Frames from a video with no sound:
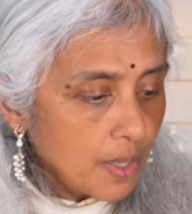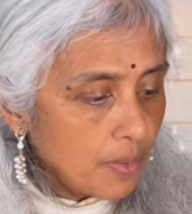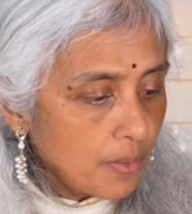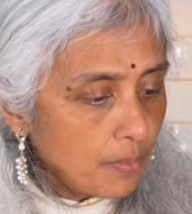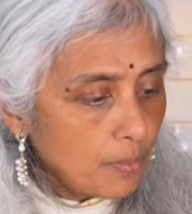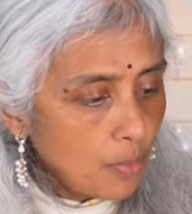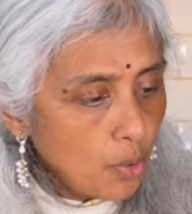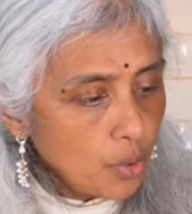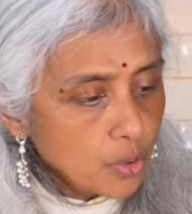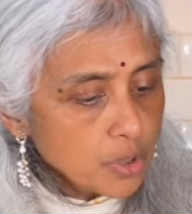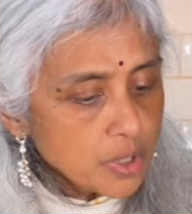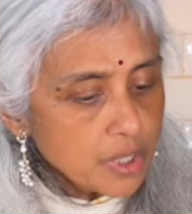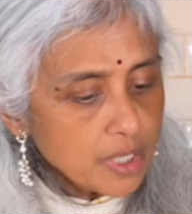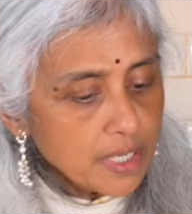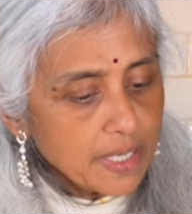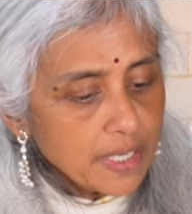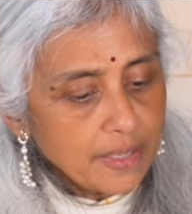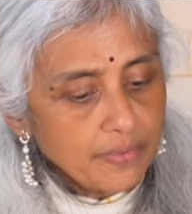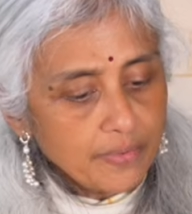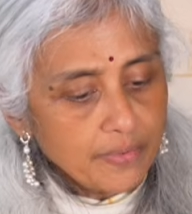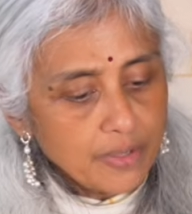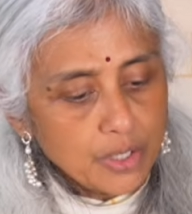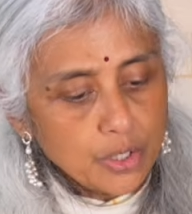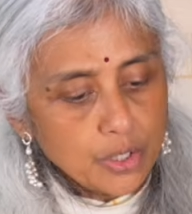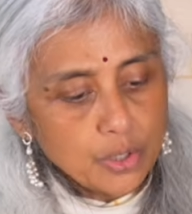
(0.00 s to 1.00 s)
Mostly
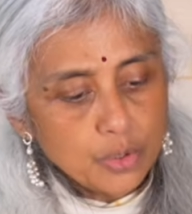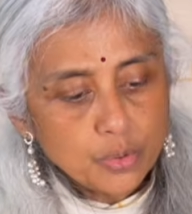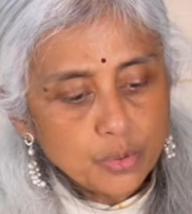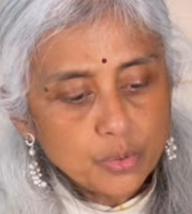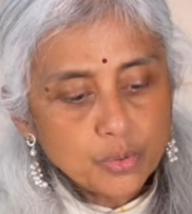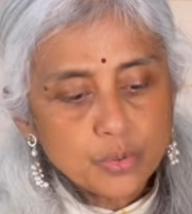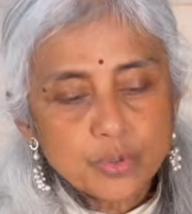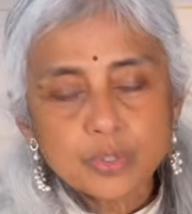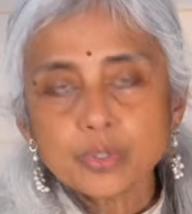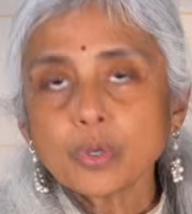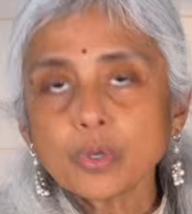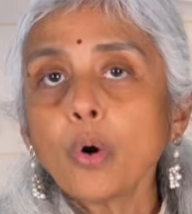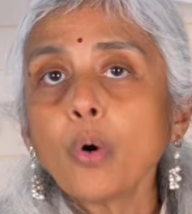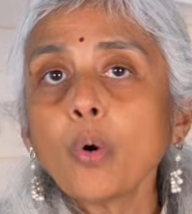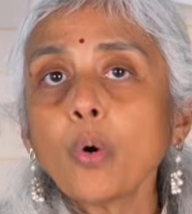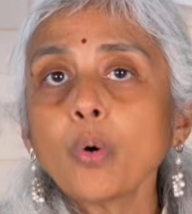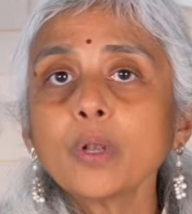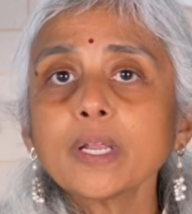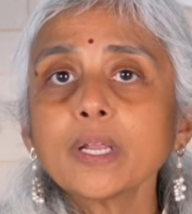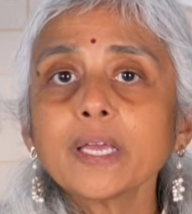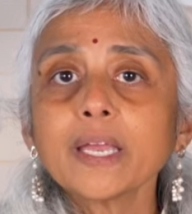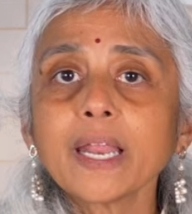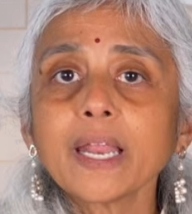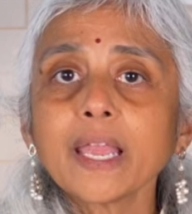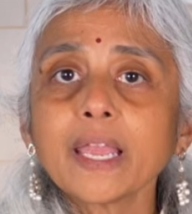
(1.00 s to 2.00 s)
we use
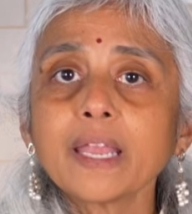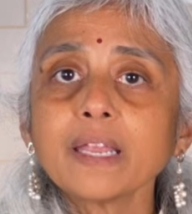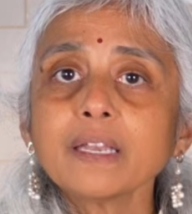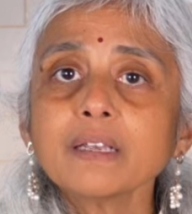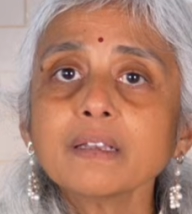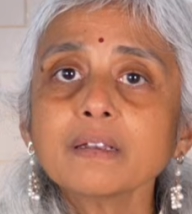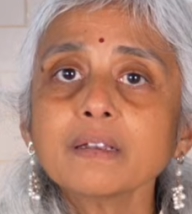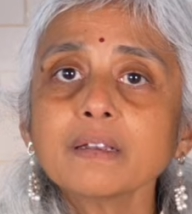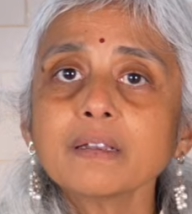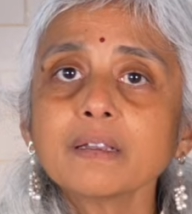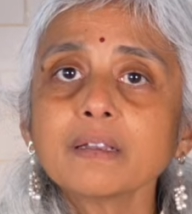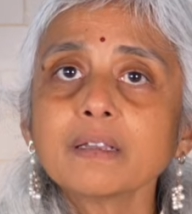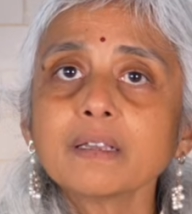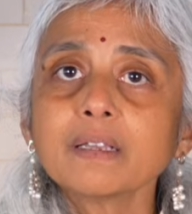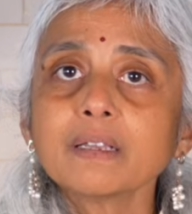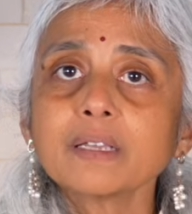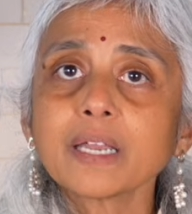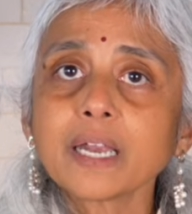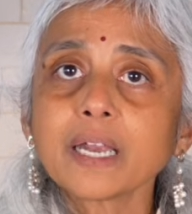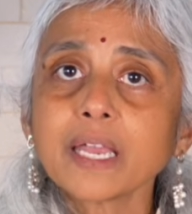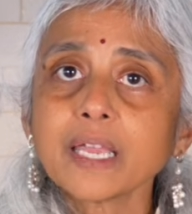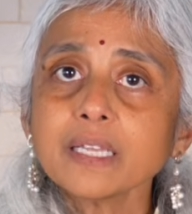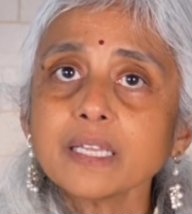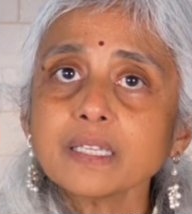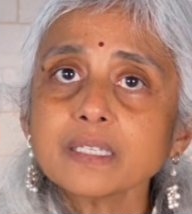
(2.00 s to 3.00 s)
whole
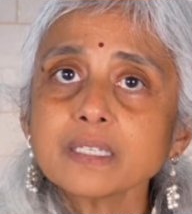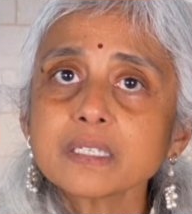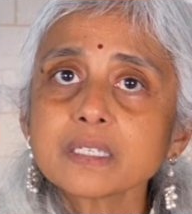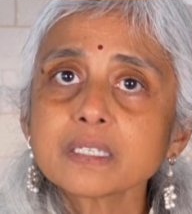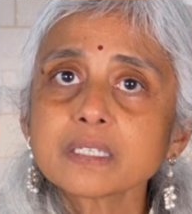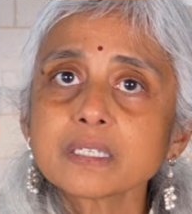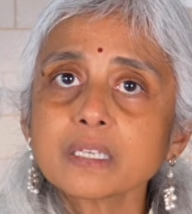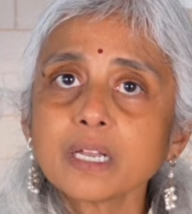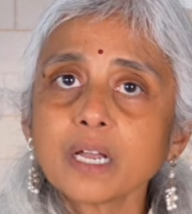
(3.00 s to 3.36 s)
grains.